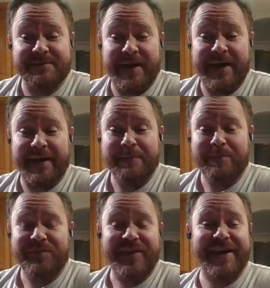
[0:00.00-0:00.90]
my
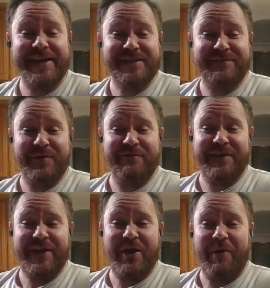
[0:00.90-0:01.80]
highest viewed
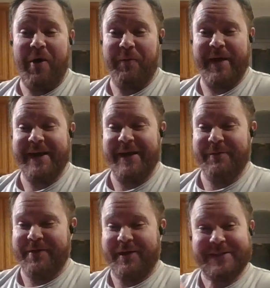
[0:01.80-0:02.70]
video already
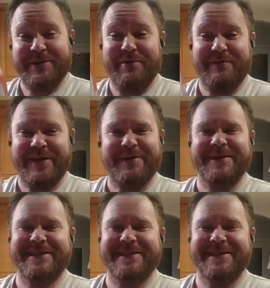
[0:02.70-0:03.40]
with all 2 of you.